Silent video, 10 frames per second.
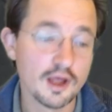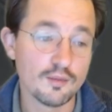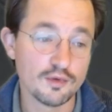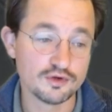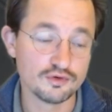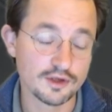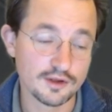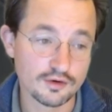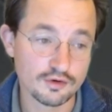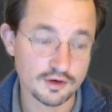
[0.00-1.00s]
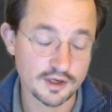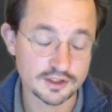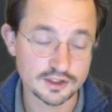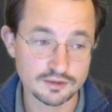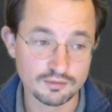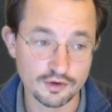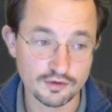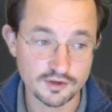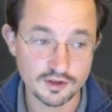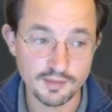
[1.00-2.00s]
but usually the correlation is
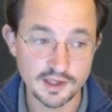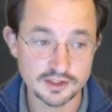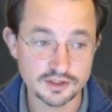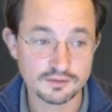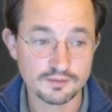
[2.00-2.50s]
moderate at best.